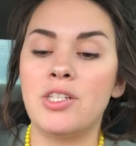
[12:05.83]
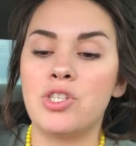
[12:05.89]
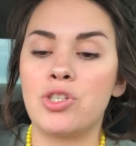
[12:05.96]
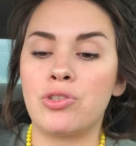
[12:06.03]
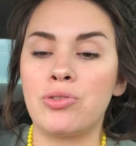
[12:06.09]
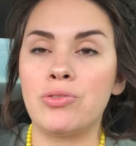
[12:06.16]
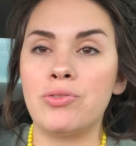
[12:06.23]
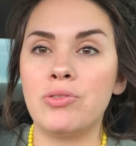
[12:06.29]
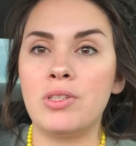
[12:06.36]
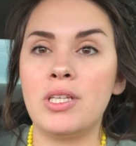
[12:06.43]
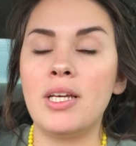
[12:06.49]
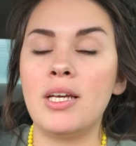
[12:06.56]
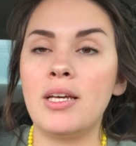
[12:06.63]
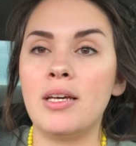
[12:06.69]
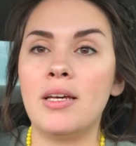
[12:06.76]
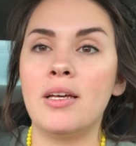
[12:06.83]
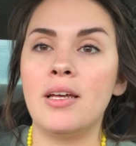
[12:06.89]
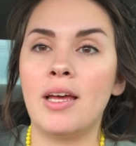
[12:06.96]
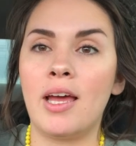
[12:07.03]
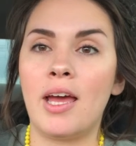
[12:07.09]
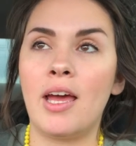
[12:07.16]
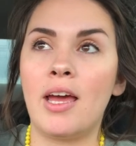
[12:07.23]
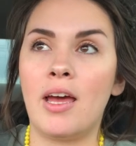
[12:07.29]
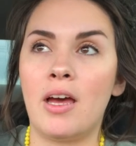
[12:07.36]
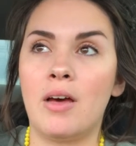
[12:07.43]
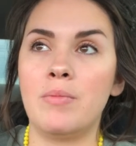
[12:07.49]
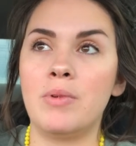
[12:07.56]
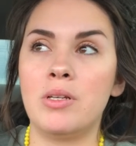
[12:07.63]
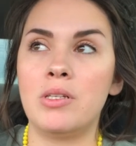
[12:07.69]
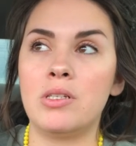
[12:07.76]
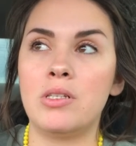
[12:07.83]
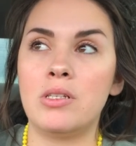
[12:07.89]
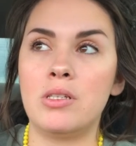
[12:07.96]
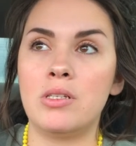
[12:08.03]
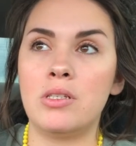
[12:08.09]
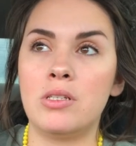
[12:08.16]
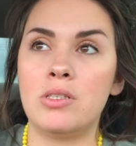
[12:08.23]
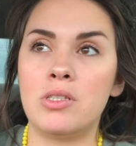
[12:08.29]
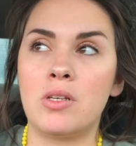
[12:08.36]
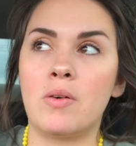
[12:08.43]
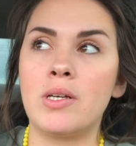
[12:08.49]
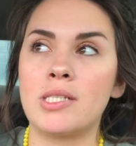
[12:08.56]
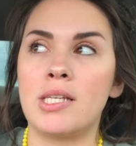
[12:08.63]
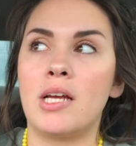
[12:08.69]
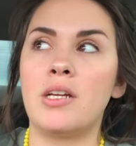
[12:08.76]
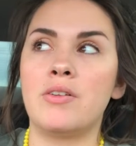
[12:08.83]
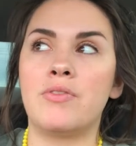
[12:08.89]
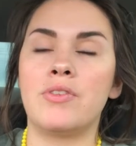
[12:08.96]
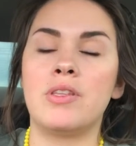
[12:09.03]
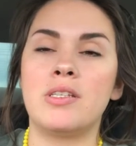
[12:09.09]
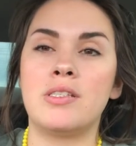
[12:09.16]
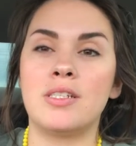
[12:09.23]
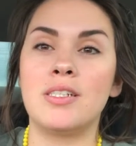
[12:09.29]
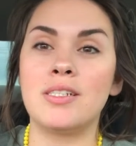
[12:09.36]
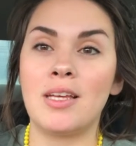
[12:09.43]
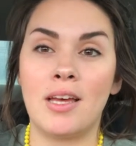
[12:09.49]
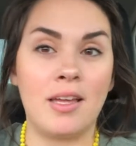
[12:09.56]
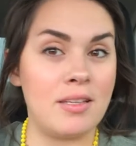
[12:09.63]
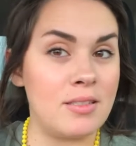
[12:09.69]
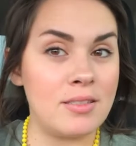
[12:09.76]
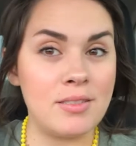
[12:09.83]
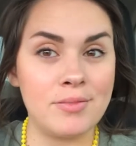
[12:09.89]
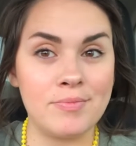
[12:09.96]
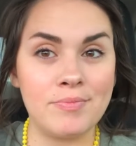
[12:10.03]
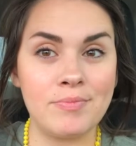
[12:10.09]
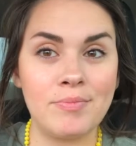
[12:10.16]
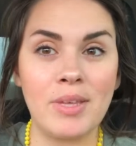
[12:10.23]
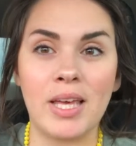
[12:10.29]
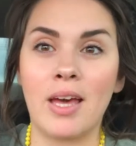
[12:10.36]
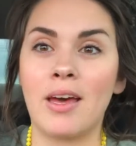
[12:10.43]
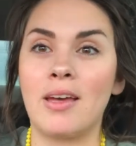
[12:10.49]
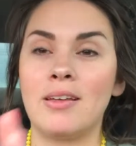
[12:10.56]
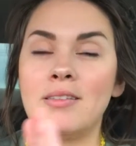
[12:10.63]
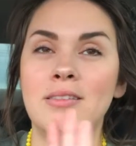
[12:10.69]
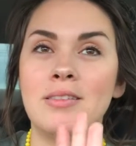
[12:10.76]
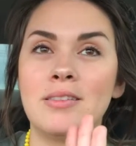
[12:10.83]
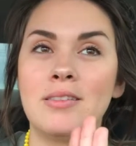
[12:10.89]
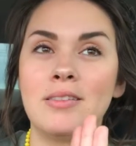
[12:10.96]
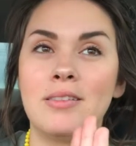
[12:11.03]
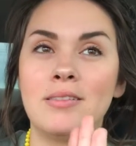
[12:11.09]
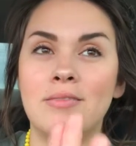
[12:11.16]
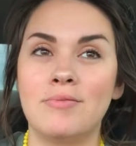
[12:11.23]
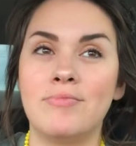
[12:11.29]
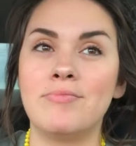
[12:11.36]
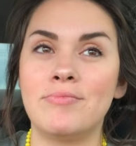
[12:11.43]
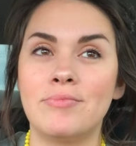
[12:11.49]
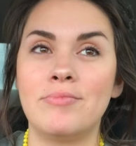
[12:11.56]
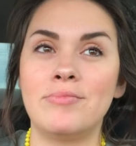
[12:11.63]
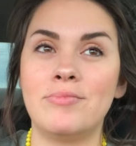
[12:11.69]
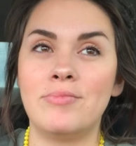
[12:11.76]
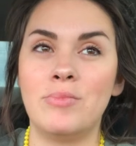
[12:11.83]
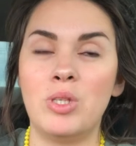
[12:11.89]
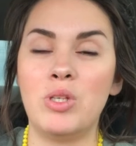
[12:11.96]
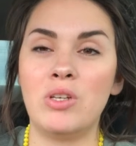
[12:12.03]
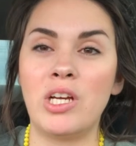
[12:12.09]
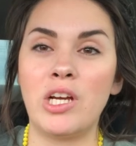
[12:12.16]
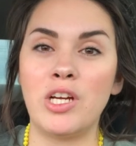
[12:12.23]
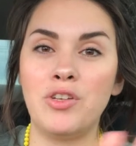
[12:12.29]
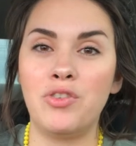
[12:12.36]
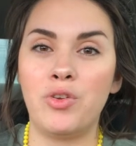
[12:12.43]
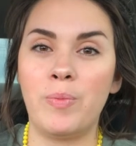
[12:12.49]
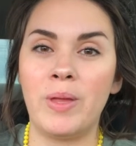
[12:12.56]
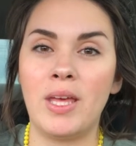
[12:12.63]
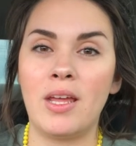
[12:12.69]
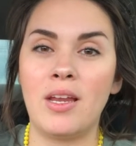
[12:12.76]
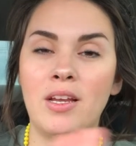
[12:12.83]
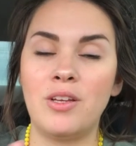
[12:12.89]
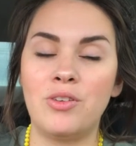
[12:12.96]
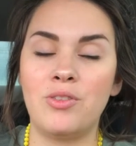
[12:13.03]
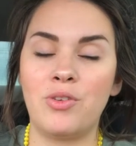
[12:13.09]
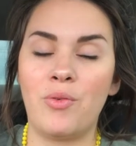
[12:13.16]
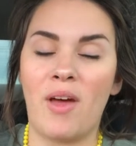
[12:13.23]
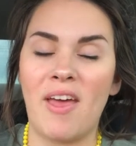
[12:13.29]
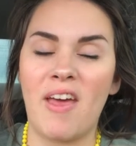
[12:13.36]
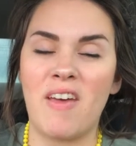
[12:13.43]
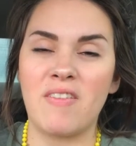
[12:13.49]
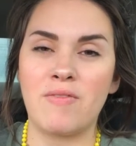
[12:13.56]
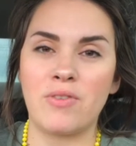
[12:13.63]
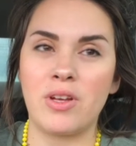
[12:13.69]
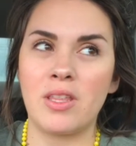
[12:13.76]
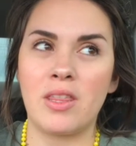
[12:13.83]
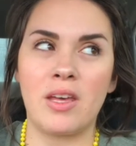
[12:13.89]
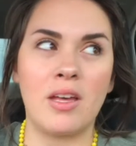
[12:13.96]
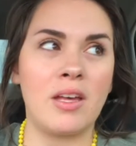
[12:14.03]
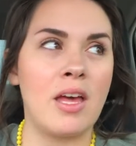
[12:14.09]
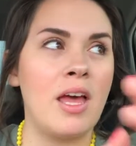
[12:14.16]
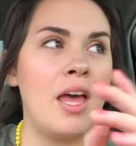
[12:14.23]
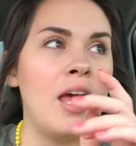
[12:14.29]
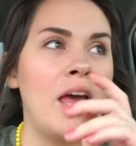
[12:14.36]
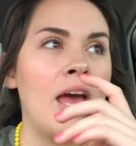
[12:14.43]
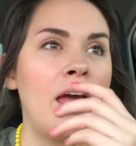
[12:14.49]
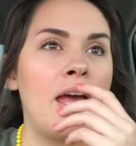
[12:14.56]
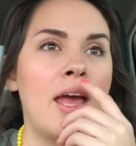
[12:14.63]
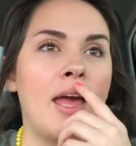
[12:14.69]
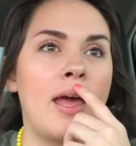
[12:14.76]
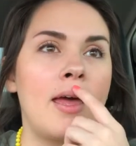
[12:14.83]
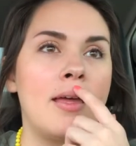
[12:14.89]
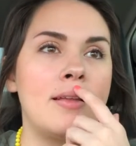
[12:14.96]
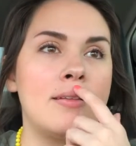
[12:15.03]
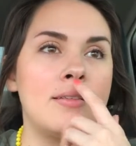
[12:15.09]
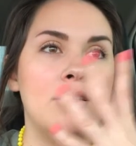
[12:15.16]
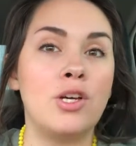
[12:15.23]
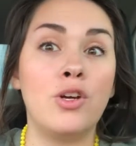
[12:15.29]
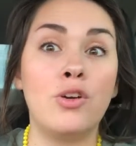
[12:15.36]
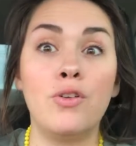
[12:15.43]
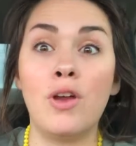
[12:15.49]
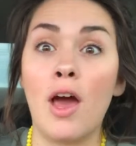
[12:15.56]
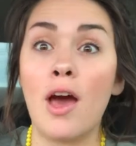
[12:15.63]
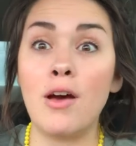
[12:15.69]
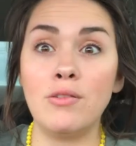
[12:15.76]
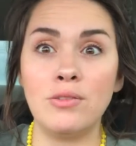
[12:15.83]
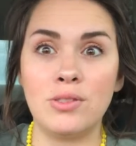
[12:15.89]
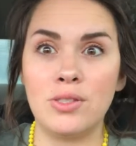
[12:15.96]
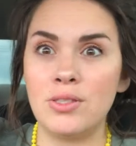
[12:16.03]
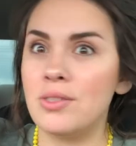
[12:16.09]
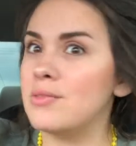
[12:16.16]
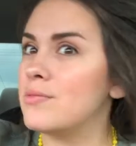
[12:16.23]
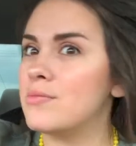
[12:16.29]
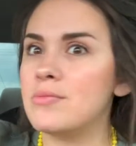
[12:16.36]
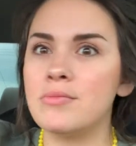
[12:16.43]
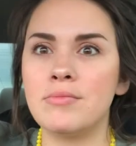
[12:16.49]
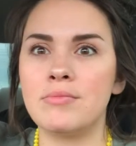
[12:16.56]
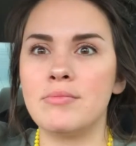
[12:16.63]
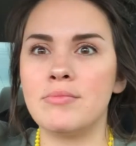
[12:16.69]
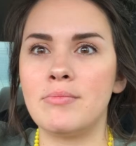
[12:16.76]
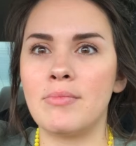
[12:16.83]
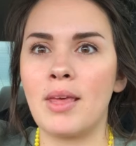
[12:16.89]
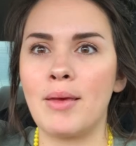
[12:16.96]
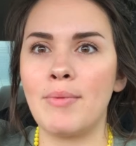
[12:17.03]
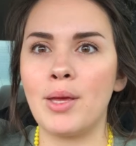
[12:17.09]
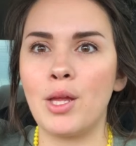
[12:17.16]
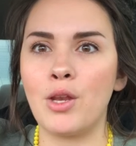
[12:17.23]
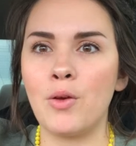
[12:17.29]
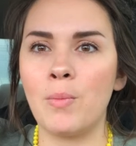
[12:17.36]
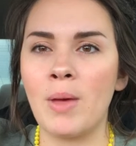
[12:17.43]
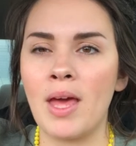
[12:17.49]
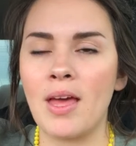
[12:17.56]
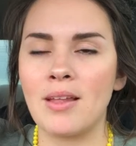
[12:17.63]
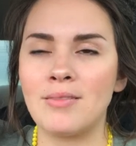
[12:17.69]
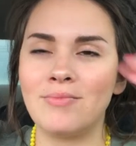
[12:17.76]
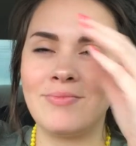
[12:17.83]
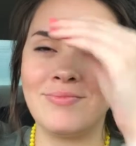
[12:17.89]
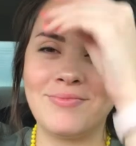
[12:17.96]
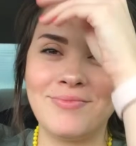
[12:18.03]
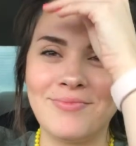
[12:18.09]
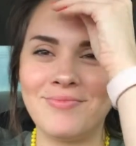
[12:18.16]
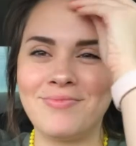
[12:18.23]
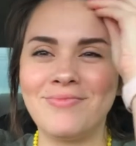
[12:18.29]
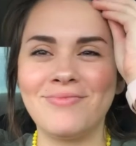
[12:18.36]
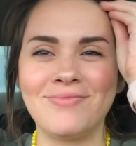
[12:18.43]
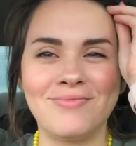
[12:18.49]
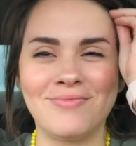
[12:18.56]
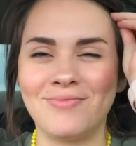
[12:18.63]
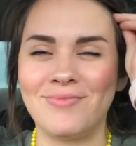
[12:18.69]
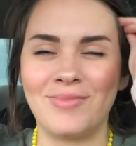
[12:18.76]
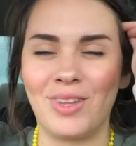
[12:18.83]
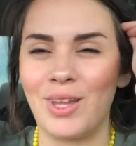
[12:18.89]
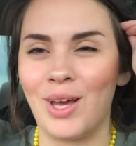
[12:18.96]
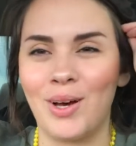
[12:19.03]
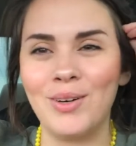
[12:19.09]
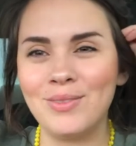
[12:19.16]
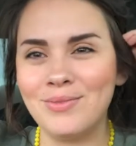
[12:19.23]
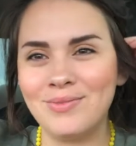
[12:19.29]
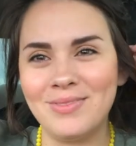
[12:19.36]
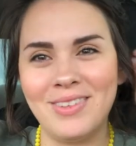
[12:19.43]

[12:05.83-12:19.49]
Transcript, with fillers: truly am so excited for this year to end, because new year, new beginning, new everything. And who knows? Maybe a new man. No.